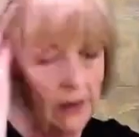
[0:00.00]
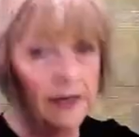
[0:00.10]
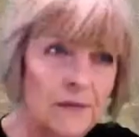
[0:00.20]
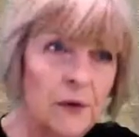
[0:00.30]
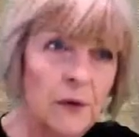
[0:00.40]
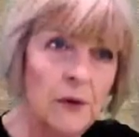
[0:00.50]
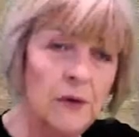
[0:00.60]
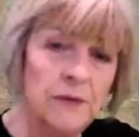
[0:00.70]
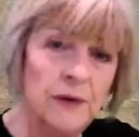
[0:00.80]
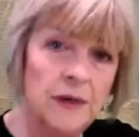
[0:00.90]
If you
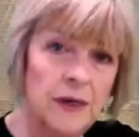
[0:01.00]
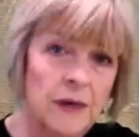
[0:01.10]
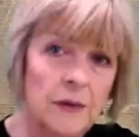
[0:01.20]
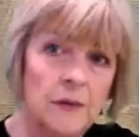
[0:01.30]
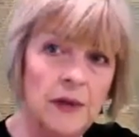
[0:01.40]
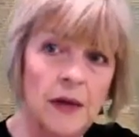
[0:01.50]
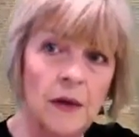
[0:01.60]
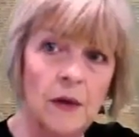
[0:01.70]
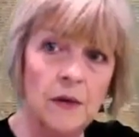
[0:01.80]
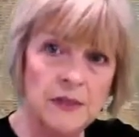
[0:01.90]
know a Virgo,
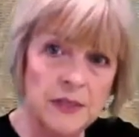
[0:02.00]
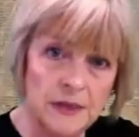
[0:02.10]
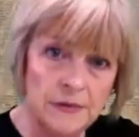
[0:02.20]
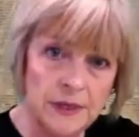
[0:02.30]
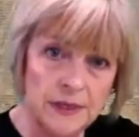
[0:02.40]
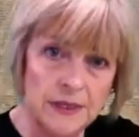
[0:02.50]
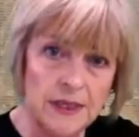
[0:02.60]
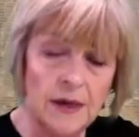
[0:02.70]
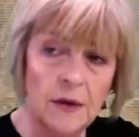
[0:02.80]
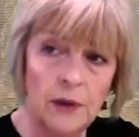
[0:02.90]
they are
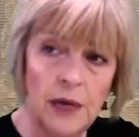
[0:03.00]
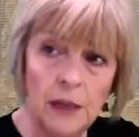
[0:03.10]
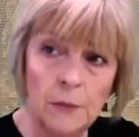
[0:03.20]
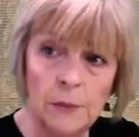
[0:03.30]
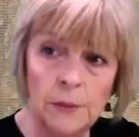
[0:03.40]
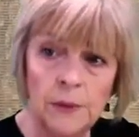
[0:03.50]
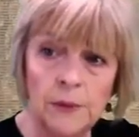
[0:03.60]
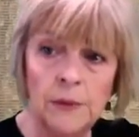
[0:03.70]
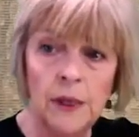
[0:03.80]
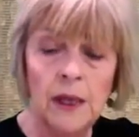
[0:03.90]
serious, they are
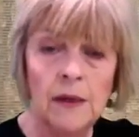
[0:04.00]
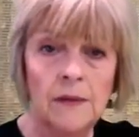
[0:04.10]
capable,